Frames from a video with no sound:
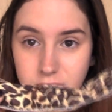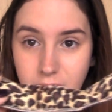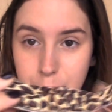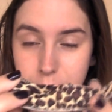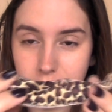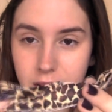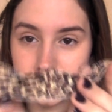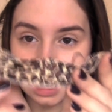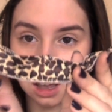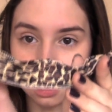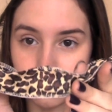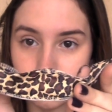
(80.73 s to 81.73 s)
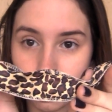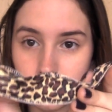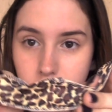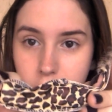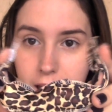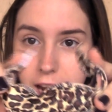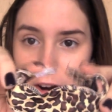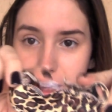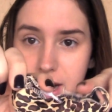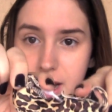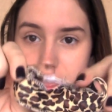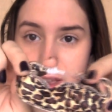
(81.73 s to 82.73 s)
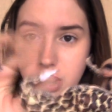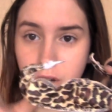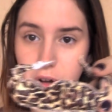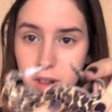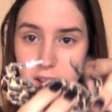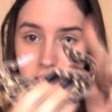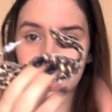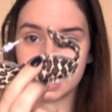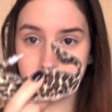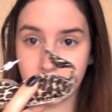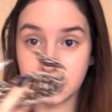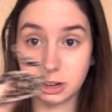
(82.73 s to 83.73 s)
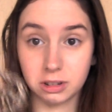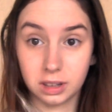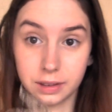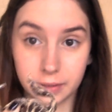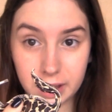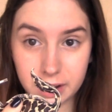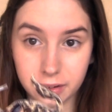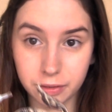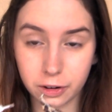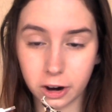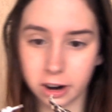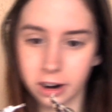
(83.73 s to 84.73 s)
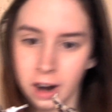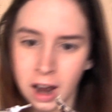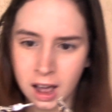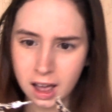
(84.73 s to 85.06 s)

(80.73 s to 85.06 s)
type things that you roll your hair in and then you go like this and you leave it for